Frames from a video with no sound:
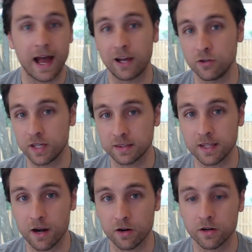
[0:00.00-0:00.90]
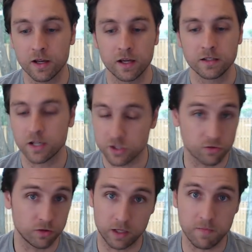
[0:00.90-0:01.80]
How you get there
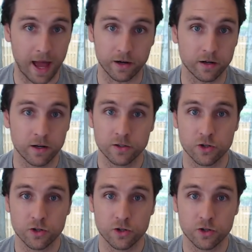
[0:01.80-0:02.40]
doesn't really matter.